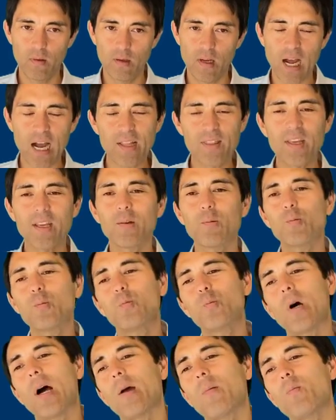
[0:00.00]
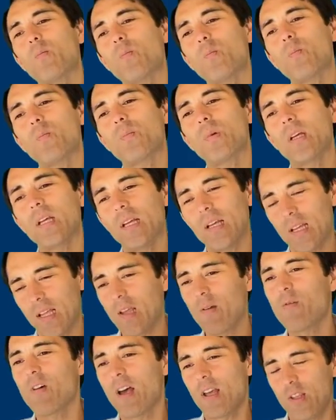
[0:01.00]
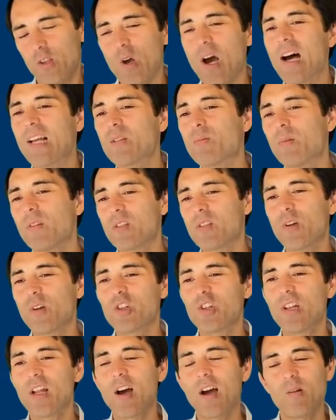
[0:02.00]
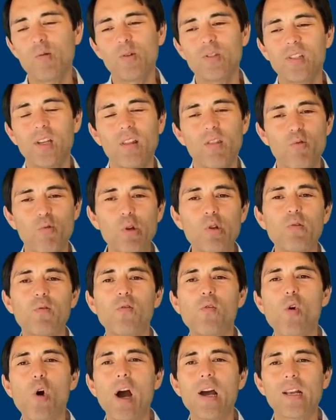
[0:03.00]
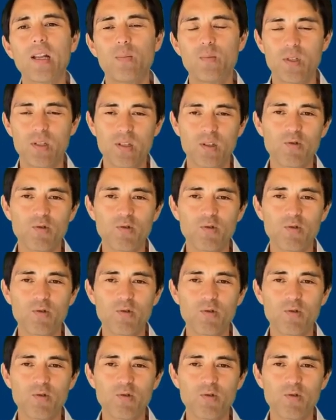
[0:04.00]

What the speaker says: I think if you ask me this question now, I would say 3 to 4 items is